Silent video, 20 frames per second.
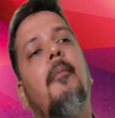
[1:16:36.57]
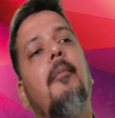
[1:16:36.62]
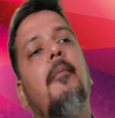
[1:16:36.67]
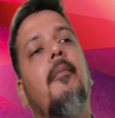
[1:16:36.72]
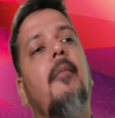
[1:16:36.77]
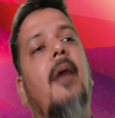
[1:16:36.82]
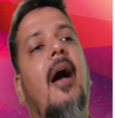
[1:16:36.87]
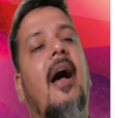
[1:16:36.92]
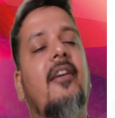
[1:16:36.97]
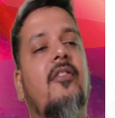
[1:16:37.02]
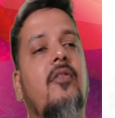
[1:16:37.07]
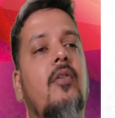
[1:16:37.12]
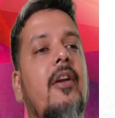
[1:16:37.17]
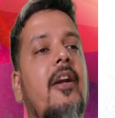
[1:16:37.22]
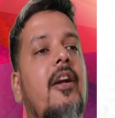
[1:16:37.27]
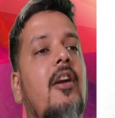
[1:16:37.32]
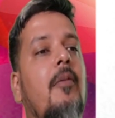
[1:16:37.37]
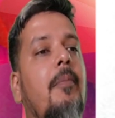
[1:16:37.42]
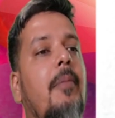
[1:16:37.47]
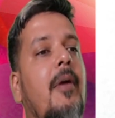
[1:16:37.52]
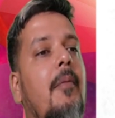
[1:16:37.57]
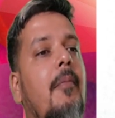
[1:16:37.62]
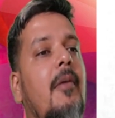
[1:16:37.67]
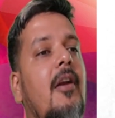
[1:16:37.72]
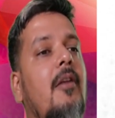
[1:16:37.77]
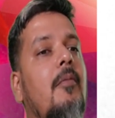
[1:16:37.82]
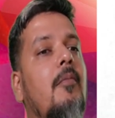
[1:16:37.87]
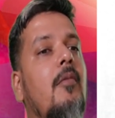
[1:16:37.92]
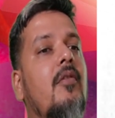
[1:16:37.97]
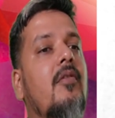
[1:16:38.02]
actual date of payment
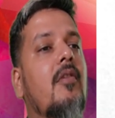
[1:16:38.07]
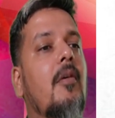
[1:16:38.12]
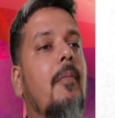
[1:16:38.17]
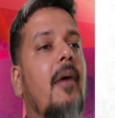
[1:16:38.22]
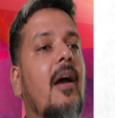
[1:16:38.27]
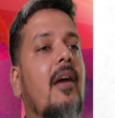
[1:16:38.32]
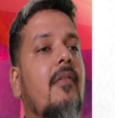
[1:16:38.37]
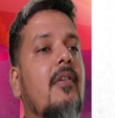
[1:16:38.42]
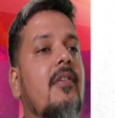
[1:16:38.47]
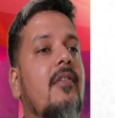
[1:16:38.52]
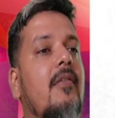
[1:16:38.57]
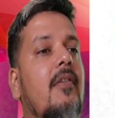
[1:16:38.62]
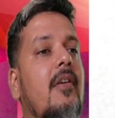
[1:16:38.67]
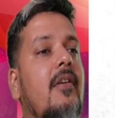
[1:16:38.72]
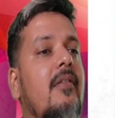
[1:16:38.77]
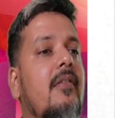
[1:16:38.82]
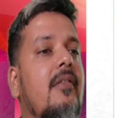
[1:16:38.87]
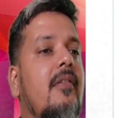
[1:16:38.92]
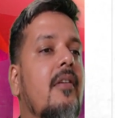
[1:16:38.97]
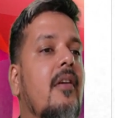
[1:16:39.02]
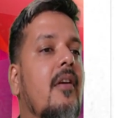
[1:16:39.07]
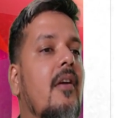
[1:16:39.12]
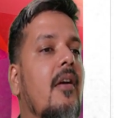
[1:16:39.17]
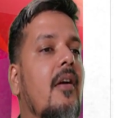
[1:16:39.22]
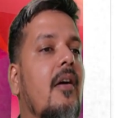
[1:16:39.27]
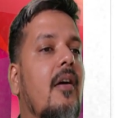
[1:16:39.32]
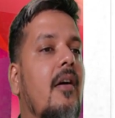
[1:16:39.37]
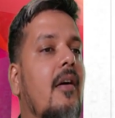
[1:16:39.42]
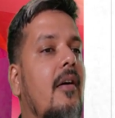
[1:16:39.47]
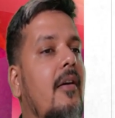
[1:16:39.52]
in books or bank, whichever is
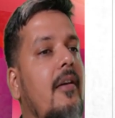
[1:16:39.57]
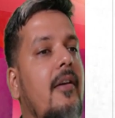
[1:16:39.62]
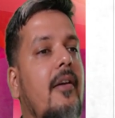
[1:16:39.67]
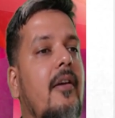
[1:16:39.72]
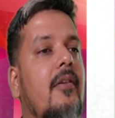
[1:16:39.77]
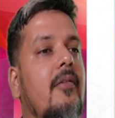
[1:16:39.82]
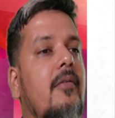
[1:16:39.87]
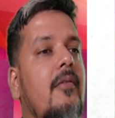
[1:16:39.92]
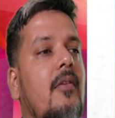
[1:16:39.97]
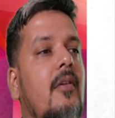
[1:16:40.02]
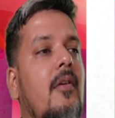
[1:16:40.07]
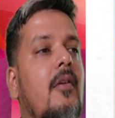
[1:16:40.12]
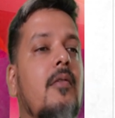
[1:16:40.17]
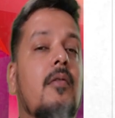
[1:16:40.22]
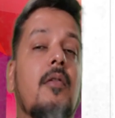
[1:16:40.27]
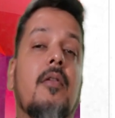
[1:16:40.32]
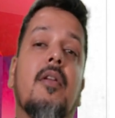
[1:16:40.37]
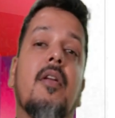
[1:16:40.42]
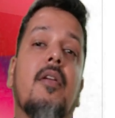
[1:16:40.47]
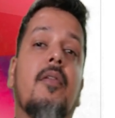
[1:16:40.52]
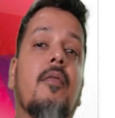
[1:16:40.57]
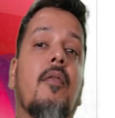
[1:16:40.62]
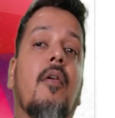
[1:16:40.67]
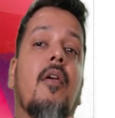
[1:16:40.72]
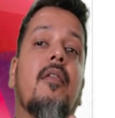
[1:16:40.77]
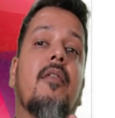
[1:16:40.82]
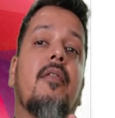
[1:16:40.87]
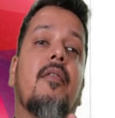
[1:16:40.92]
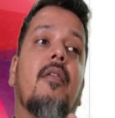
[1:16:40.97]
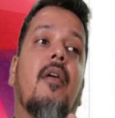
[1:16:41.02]
earlier. So this
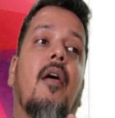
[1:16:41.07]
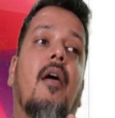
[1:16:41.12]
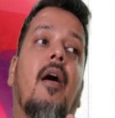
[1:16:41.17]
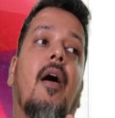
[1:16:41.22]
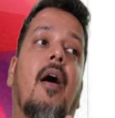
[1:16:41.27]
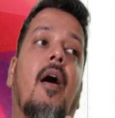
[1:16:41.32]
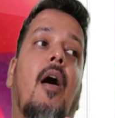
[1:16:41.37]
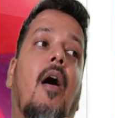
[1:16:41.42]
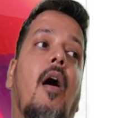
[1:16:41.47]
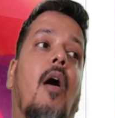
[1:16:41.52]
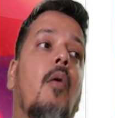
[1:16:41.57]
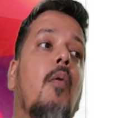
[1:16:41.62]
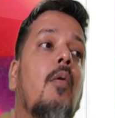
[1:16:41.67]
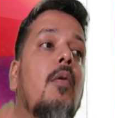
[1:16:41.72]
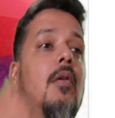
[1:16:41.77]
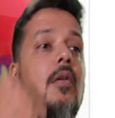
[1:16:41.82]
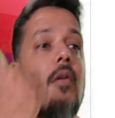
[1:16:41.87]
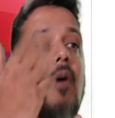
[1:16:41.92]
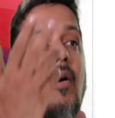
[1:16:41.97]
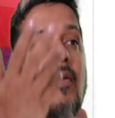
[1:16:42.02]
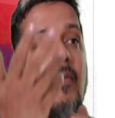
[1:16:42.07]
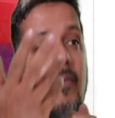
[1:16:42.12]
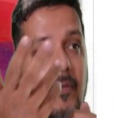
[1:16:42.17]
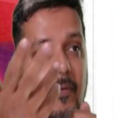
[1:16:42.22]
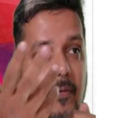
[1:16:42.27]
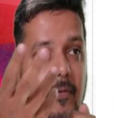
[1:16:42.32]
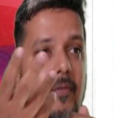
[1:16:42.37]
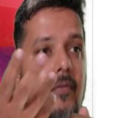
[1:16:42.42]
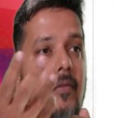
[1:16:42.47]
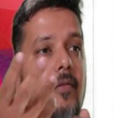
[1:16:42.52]
was a out of
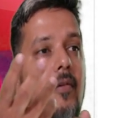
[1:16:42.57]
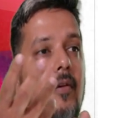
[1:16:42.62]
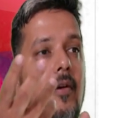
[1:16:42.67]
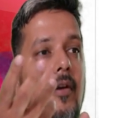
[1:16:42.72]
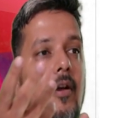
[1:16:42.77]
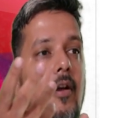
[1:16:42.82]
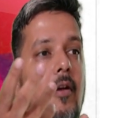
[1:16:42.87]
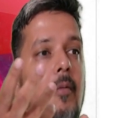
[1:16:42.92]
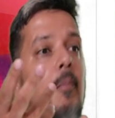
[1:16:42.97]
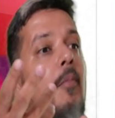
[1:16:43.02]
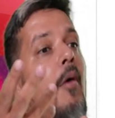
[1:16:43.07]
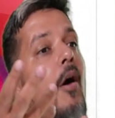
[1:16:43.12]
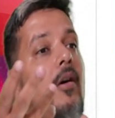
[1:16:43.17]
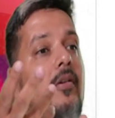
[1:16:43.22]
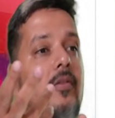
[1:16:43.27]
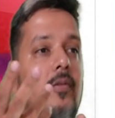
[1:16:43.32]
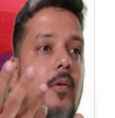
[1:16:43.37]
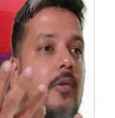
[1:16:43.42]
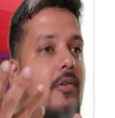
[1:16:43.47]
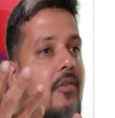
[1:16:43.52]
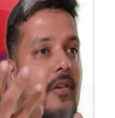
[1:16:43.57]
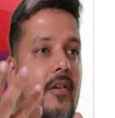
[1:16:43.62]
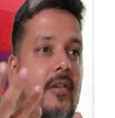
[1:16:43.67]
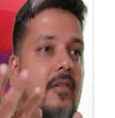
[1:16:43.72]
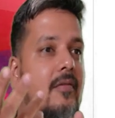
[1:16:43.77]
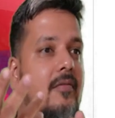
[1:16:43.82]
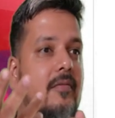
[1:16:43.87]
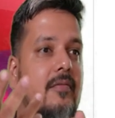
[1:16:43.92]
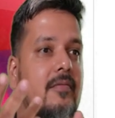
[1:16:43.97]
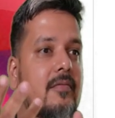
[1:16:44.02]
box question,
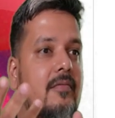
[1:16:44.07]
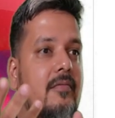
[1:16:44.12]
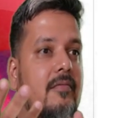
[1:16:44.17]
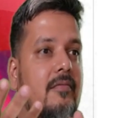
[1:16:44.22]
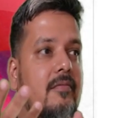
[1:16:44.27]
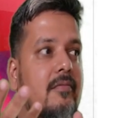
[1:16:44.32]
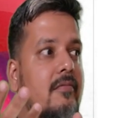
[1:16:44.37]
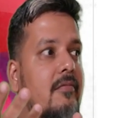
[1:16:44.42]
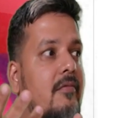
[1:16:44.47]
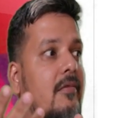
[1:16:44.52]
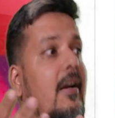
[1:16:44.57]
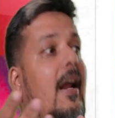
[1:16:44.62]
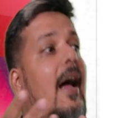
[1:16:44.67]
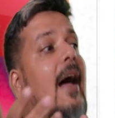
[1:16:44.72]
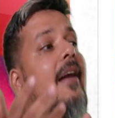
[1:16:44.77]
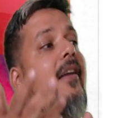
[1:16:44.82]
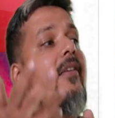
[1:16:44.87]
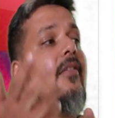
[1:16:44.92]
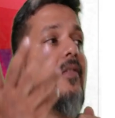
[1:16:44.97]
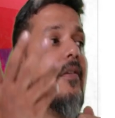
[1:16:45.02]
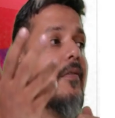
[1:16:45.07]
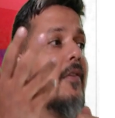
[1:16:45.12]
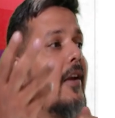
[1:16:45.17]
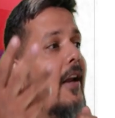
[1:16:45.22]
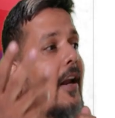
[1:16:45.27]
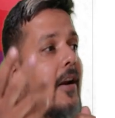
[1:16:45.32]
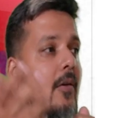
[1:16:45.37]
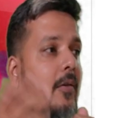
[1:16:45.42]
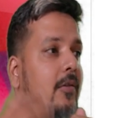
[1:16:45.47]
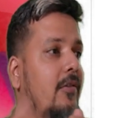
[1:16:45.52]
rarest of the rare
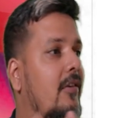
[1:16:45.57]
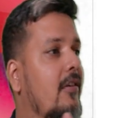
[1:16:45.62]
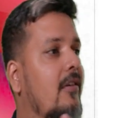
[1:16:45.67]
question.